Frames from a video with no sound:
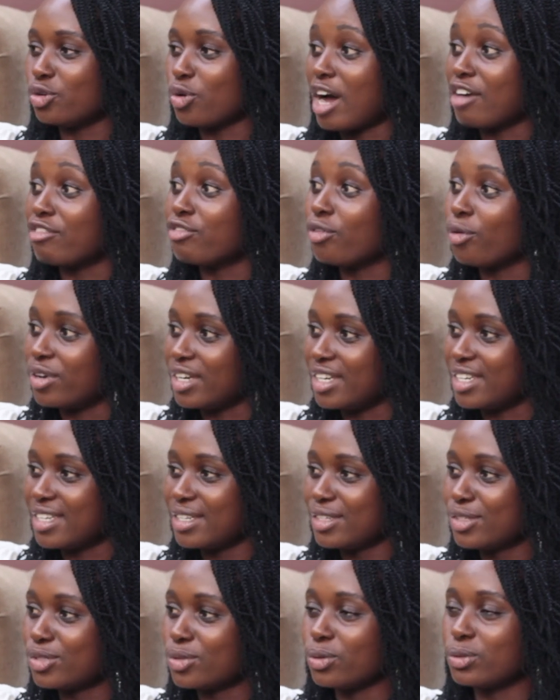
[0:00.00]
afford.
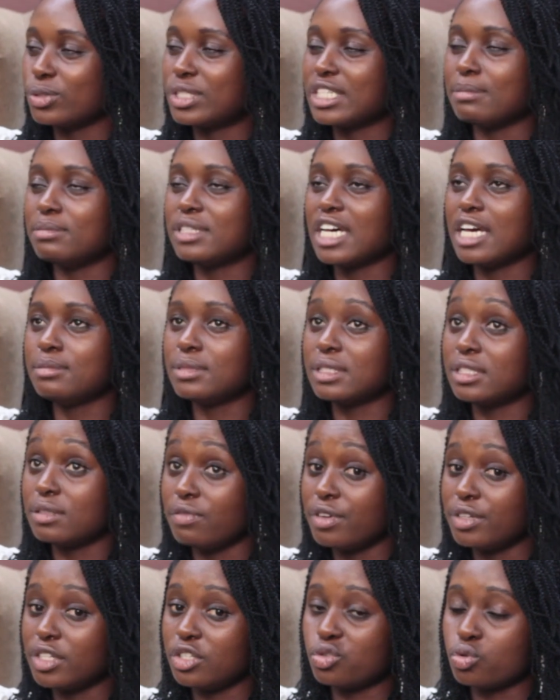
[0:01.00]
So sometimes it's
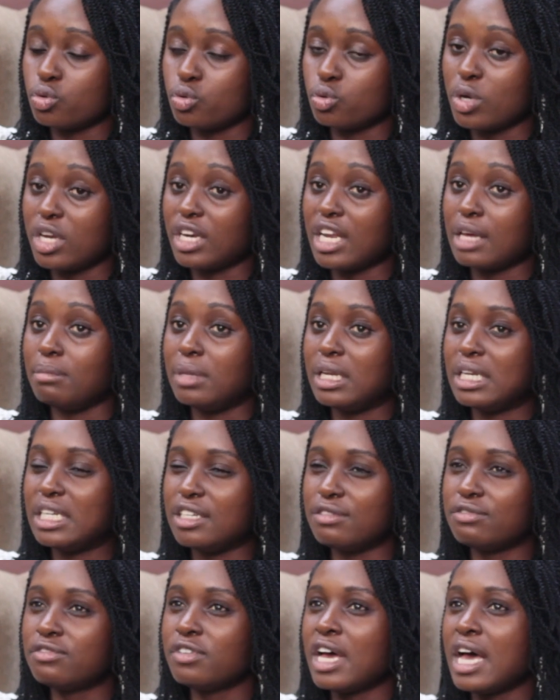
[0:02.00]
very true, and I
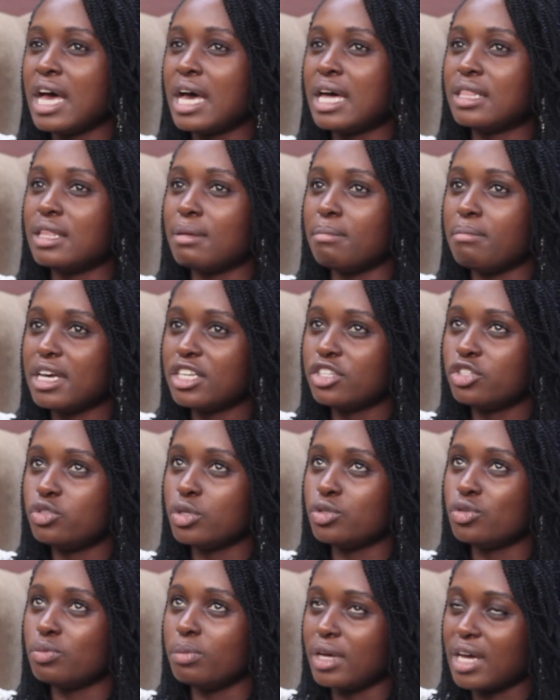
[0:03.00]
believe the best
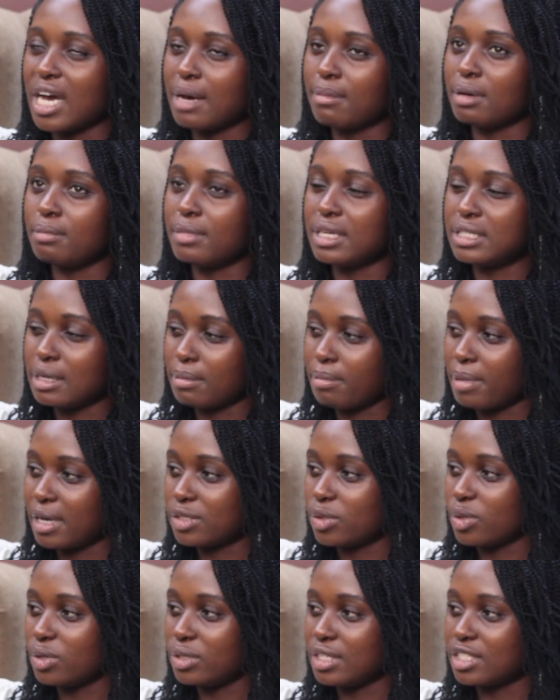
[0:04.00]
way to become a better
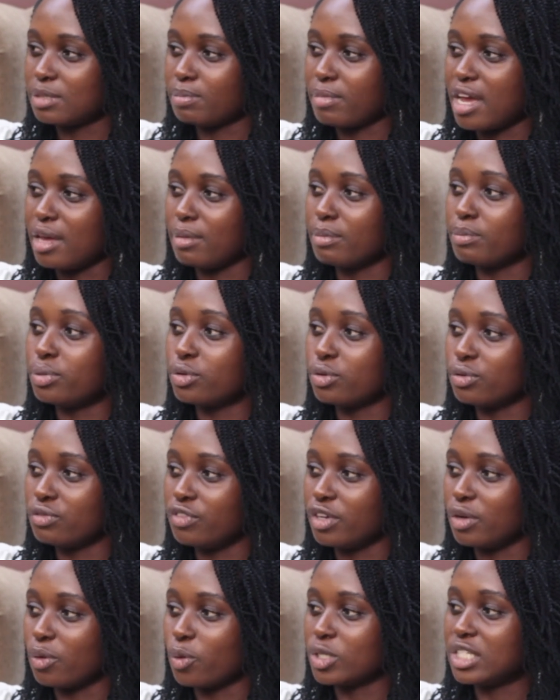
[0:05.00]
person is by
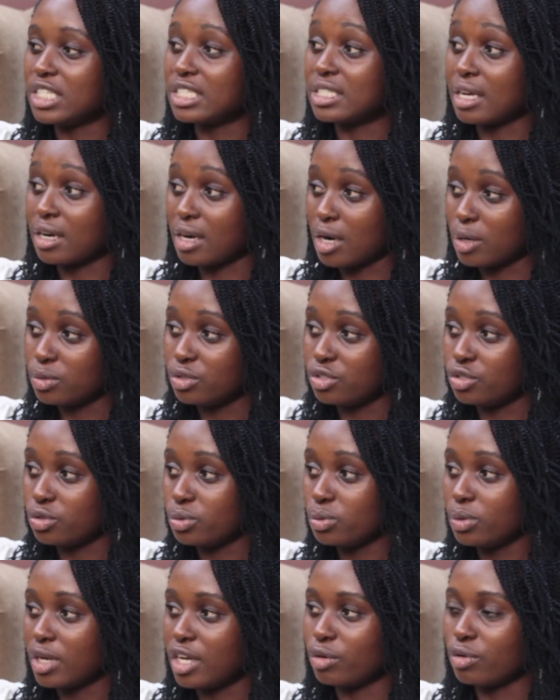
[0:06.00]
improving what is around
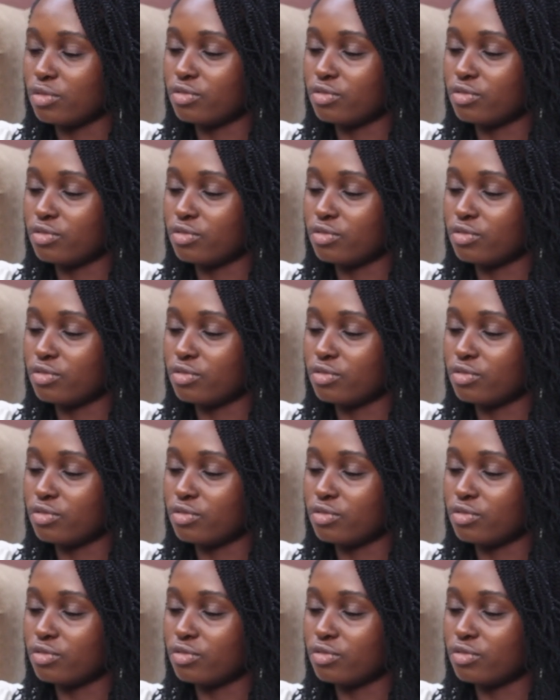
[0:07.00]
you. And